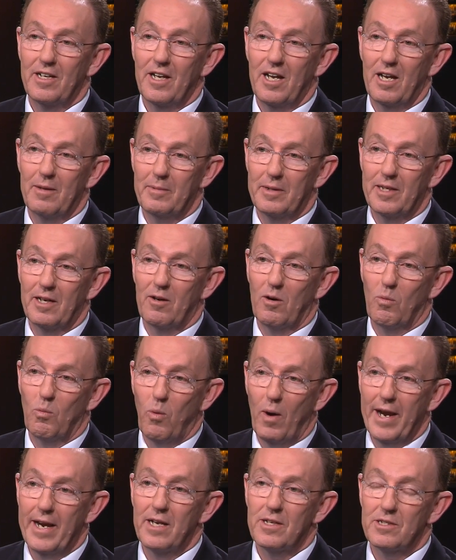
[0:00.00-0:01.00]
I mean, there are
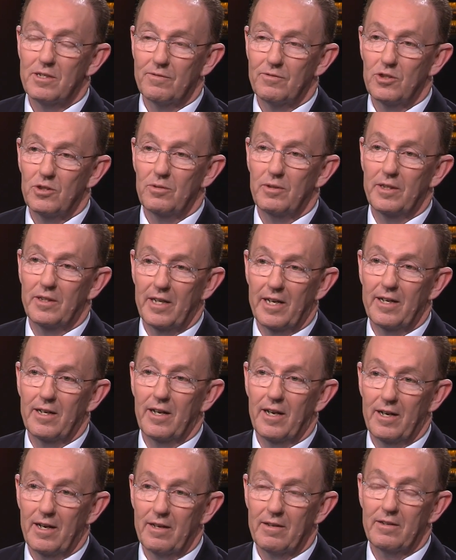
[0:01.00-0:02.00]
ways of doing that,
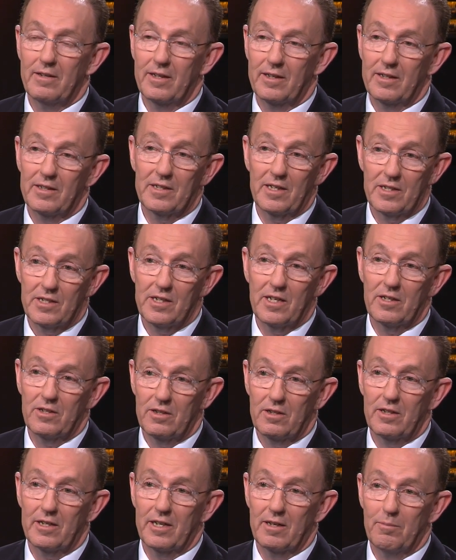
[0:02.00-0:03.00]
and I think, as I said
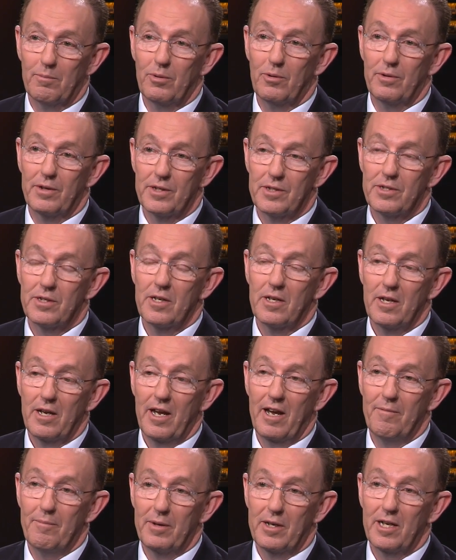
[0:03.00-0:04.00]
earlier, employers
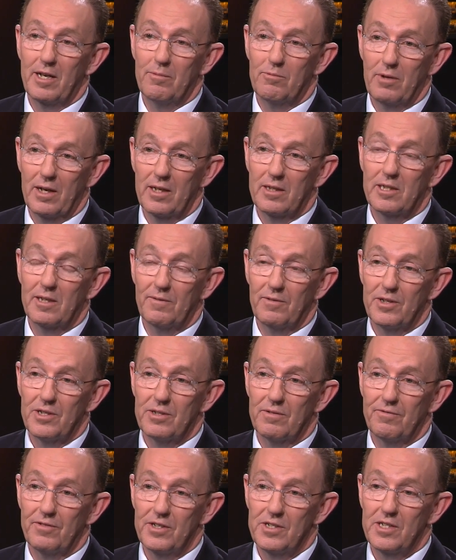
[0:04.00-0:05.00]
have become relatively
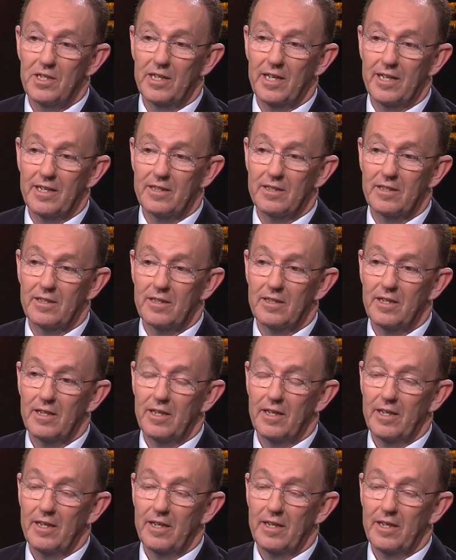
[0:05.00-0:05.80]
sophisticated.